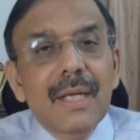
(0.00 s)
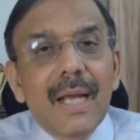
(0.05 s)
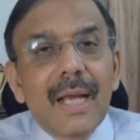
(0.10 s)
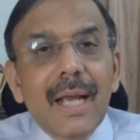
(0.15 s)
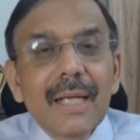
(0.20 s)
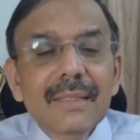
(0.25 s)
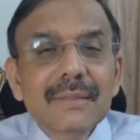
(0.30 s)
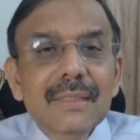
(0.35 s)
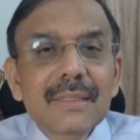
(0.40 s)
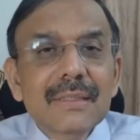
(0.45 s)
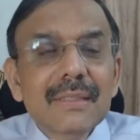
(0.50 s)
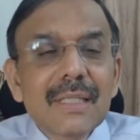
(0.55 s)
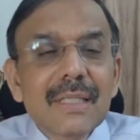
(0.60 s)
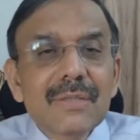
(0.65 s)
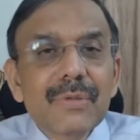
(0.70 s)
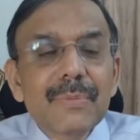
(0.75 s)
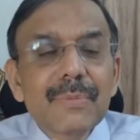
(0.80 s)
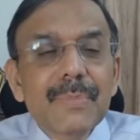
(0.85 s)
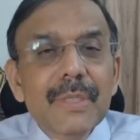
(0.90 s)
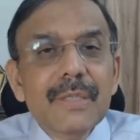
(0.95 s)
just as we
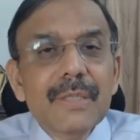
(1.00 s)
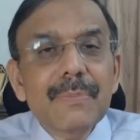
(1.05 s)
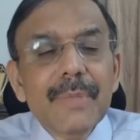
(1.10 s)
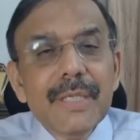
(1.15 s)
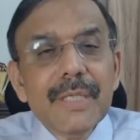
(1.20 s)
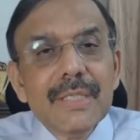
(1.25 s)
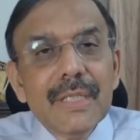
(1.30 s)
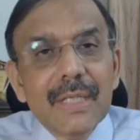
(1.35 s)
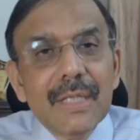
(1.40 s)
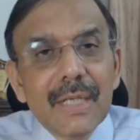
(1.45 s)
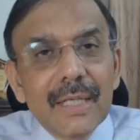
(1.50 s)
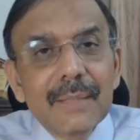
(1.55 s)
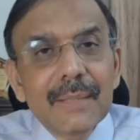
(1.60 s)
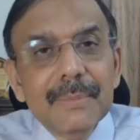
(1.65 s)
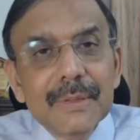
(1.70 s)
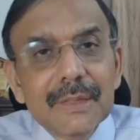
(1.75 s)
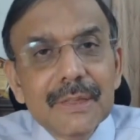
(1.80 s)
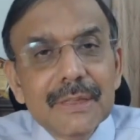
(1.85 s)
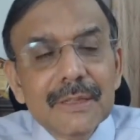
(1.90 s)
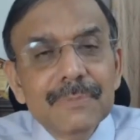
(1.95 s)
print patient
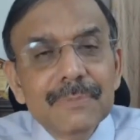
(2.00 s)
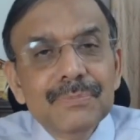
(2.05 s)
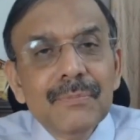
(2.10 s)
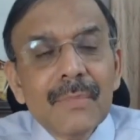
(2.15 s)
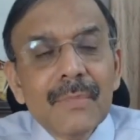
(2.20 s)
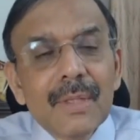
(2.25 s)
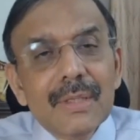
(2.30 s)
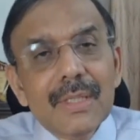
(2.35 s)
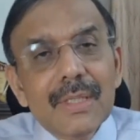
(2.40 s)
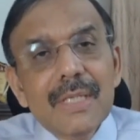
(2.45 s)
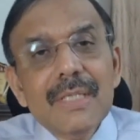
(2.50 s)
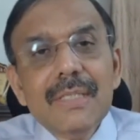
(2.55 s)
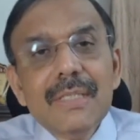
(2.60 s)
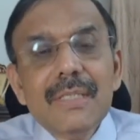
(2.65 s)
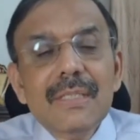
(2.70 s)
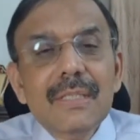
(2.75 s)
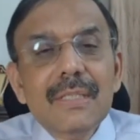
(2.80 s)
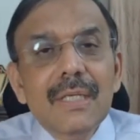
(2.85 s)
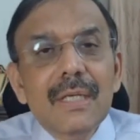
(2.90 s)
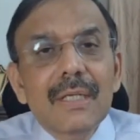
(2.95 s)
labels. These
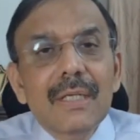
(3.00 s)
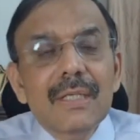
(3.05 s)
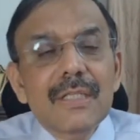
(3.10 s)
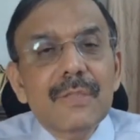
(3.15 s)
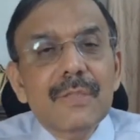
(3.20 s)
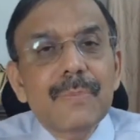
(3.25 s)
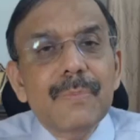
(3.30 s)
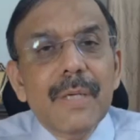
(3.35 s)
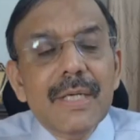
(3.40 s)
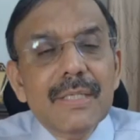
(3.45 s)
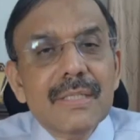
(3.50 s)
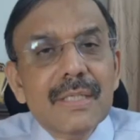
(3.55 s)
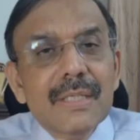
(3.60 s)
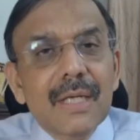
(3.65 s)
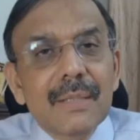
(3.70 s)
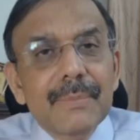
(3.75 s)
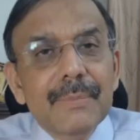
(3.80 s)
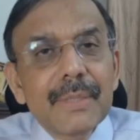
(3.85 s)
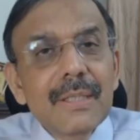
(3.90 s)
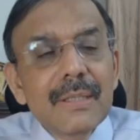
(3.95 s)
wristbands can
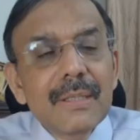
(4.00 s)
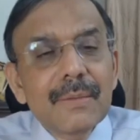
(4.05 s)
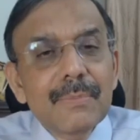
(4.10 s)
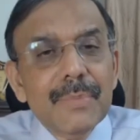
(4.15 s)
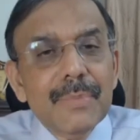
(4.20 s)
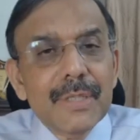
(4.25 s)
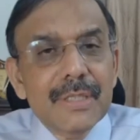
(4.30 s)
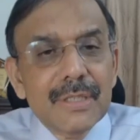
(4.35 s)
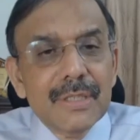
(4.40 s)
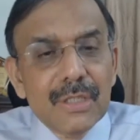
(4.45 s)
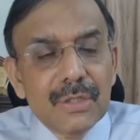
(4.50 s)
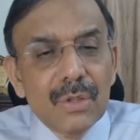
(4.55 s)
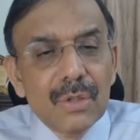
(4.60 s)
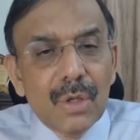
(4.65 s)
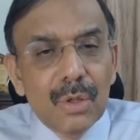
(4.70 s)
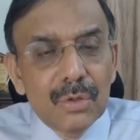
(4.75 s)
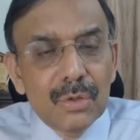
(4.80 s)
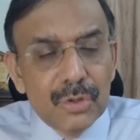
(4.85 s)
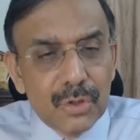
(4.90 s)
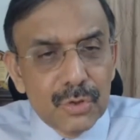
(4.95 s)
be printed
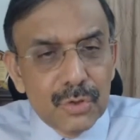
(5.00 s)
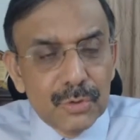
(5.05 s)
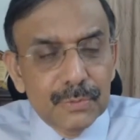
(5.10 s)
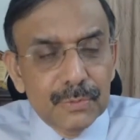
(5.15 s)
also.